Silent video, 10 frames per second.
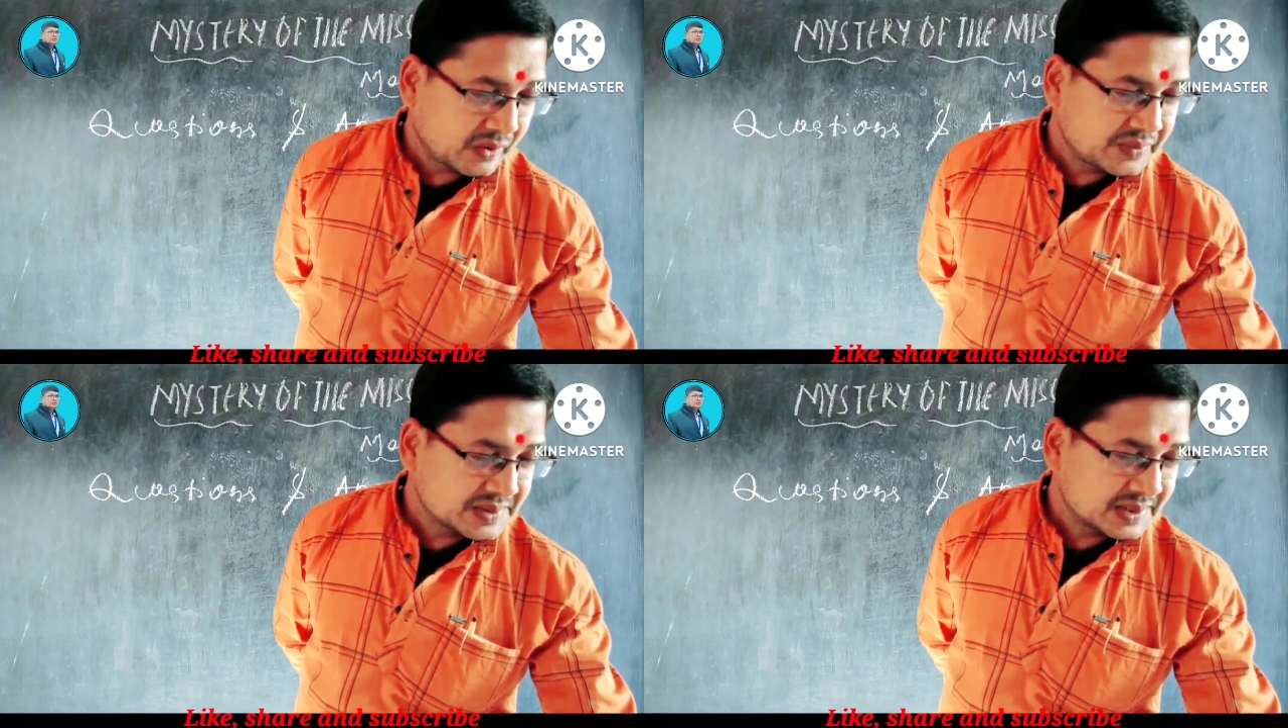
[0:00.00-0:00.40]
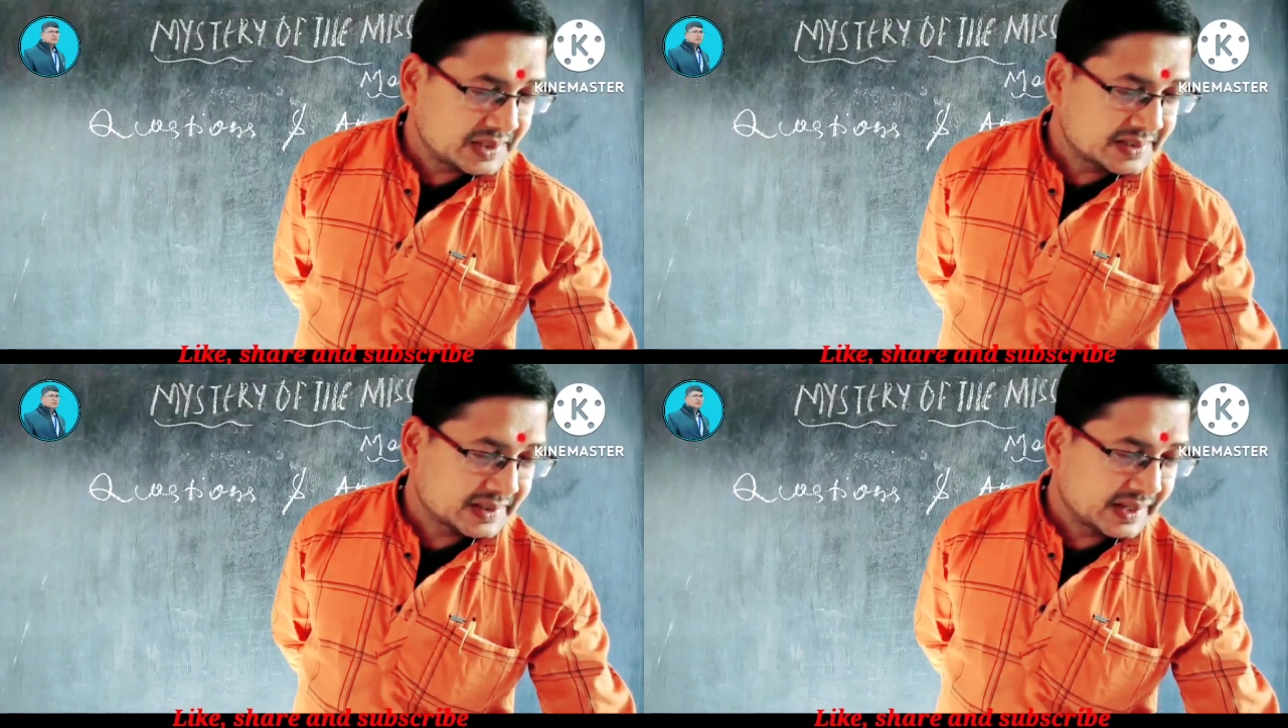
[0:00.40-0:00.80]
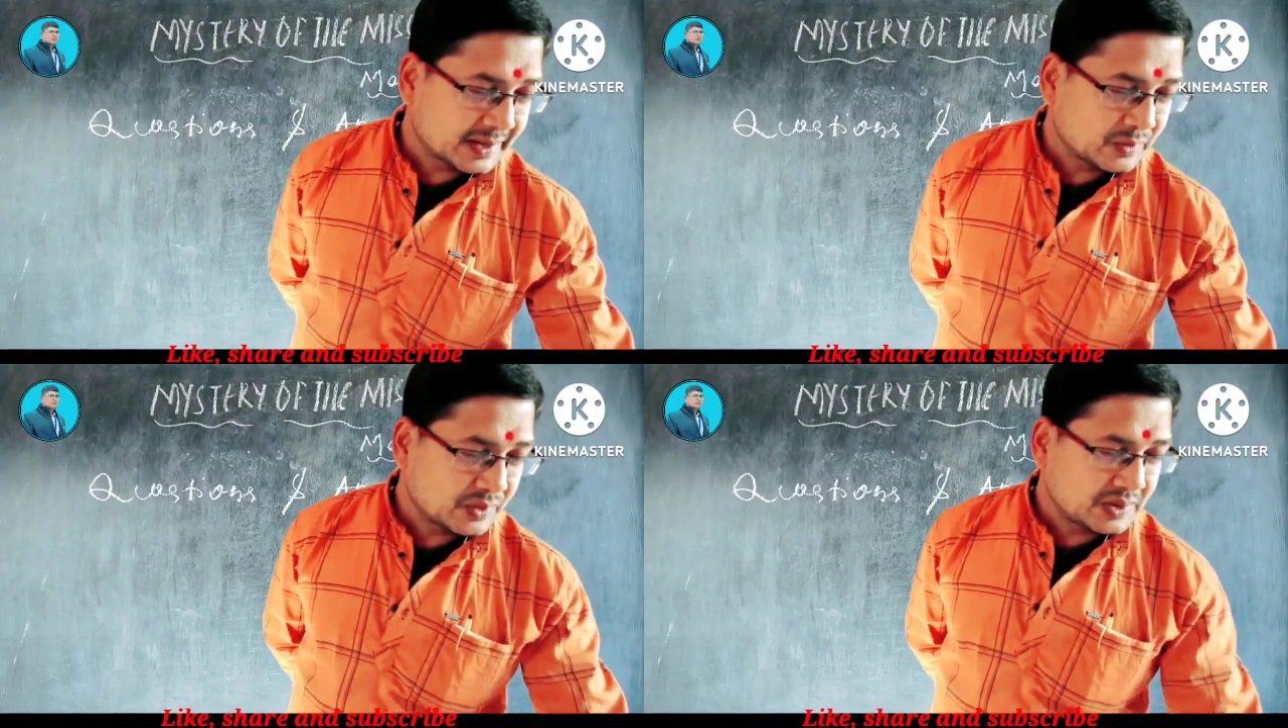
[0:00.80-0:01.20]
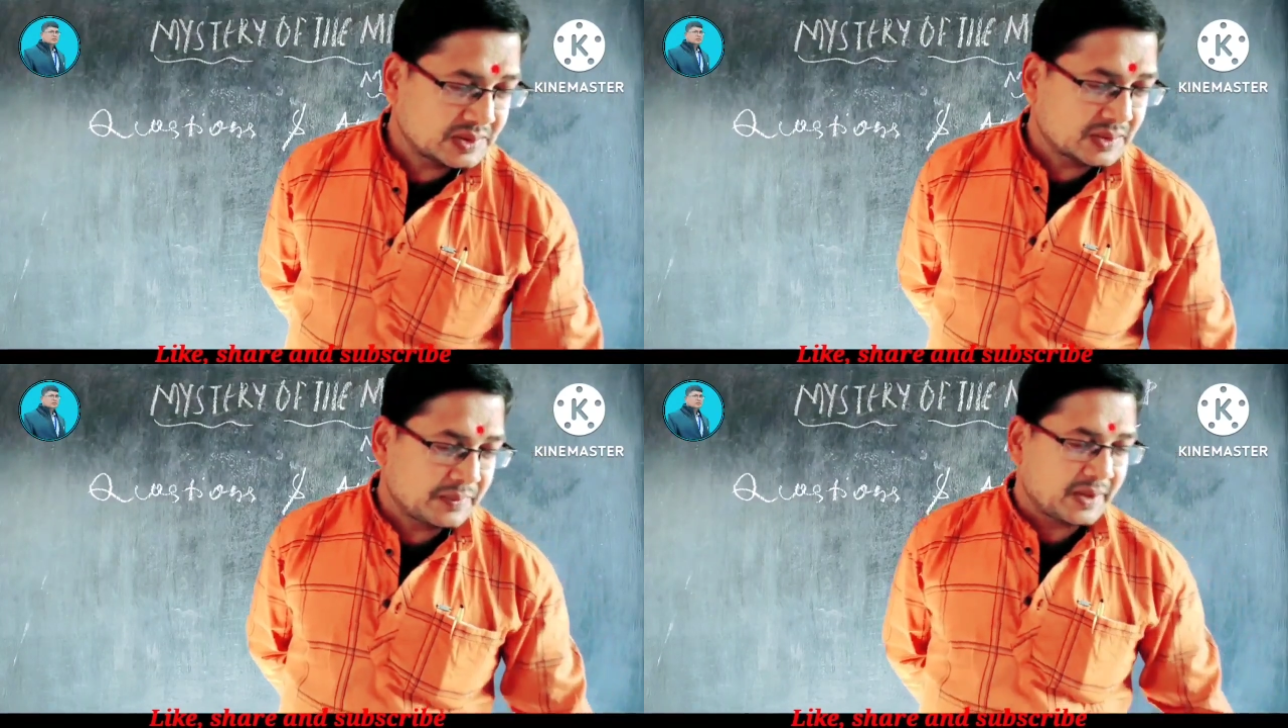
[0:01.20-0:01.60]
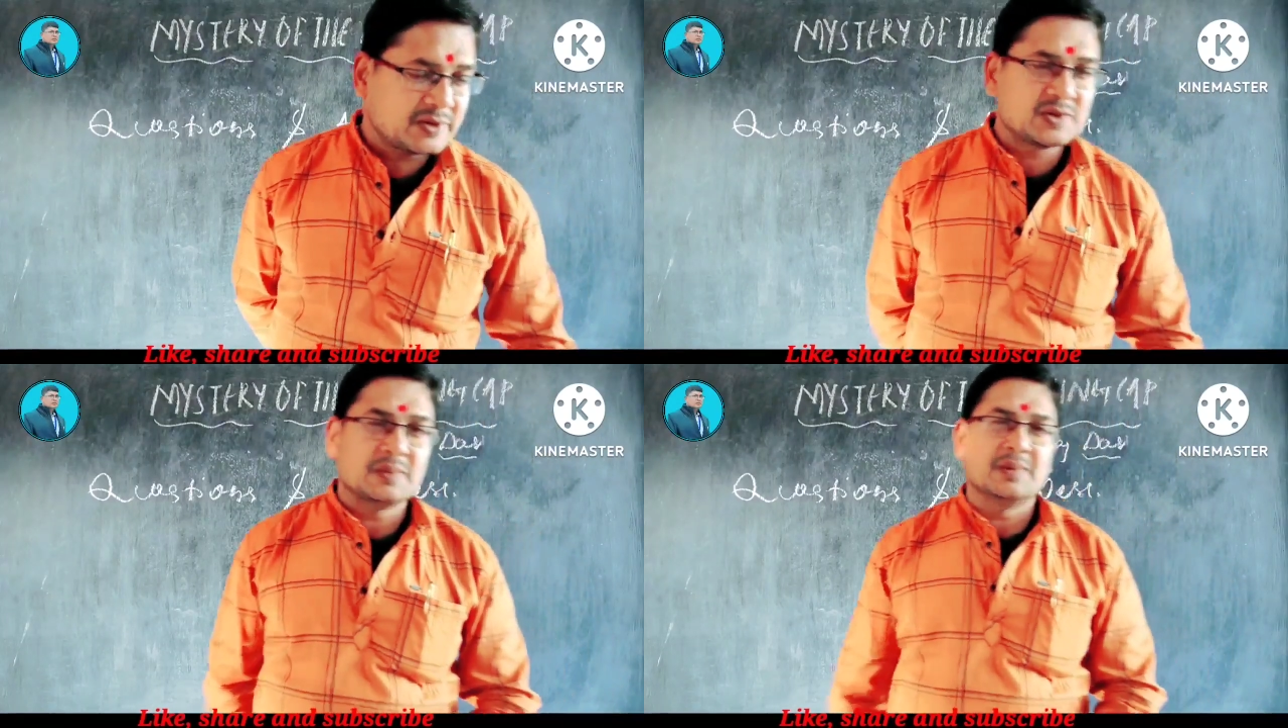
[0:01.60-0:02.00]
officials react to the
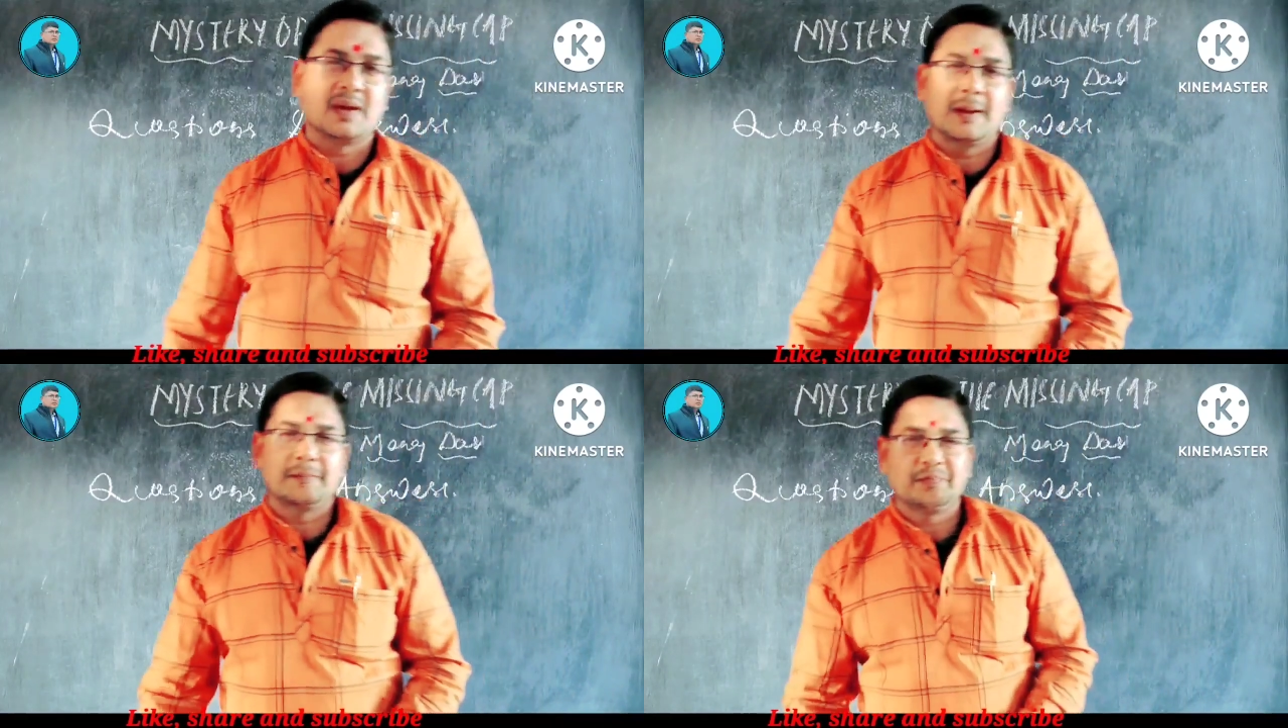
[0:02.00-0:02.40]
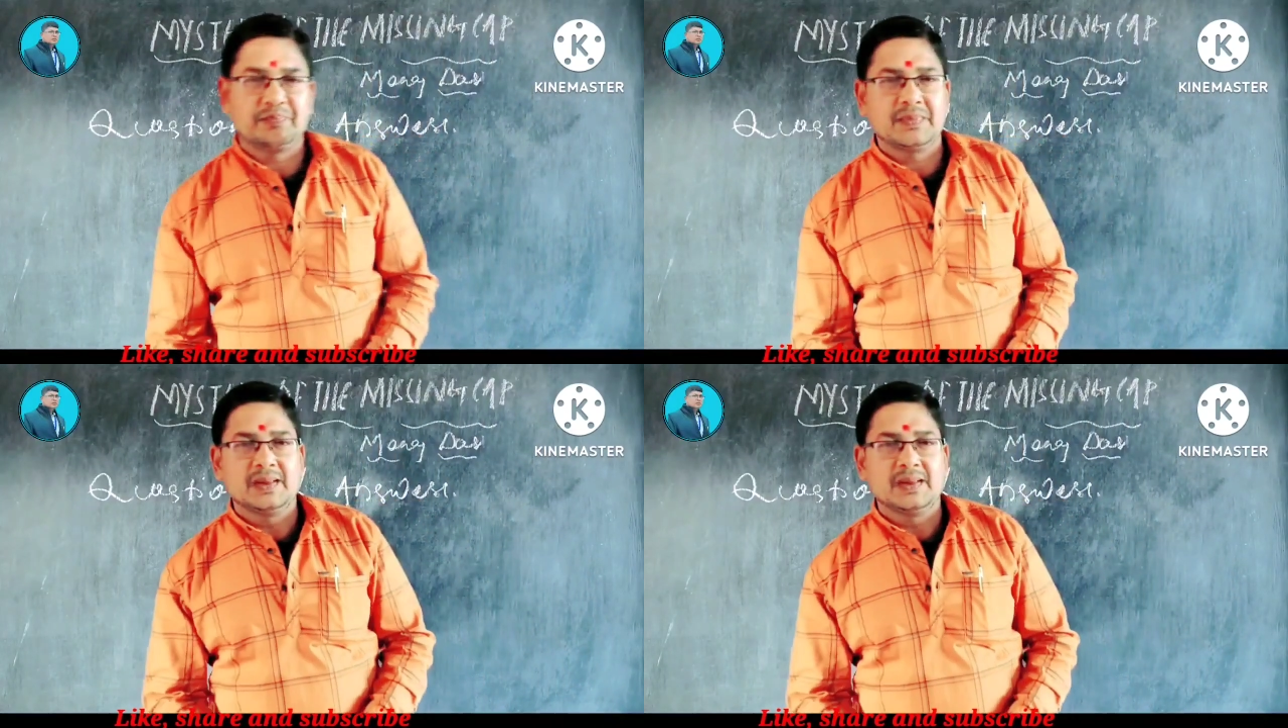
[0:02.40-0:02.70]
disappearance of the cap?